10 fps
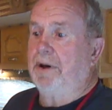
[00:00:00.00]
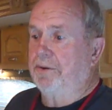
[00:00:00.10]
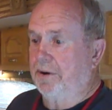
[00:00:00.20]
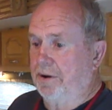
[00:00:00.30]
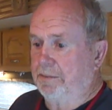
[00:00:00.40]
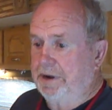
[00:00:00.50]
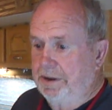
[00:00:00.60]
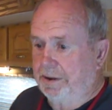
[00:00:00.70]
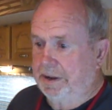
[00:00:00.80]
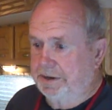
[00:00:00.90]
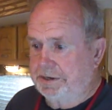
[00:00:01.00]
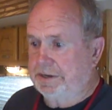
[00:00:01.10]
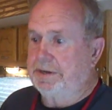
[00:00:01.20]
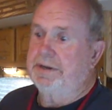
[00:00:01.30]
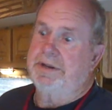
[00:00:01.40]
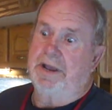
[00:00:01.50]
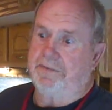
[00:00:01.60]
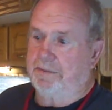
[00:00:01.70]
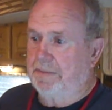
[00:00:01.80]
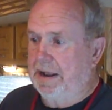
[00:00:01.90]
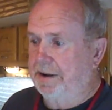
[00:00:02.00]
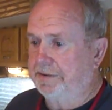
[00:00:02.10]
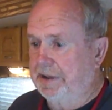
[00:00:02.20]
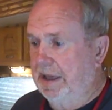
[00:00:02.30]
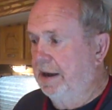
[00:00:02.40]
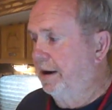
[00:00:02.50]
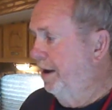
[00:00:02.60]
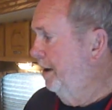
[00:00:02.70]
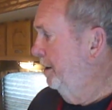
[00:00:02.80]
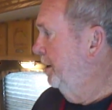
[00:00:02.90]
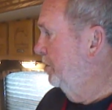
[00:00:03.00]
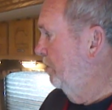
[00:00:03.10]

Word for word: motor home, and he'll get seven miles to the gallon, I'll get